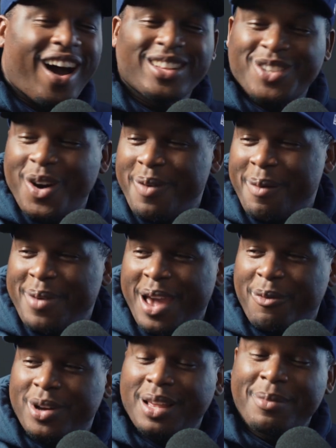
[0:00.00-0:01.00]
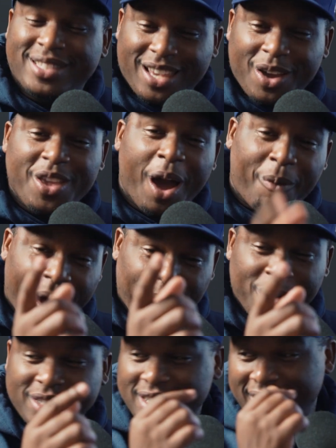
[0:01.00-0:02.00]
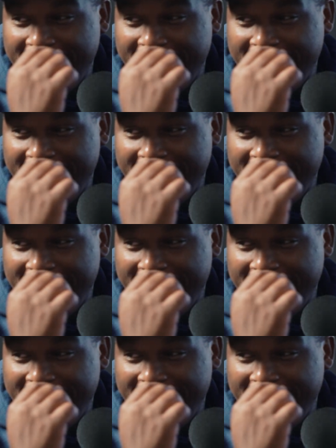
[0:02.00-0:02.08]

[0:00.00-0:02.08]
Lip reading: I told my man Woodsy. Let me tell y'all why Woodsy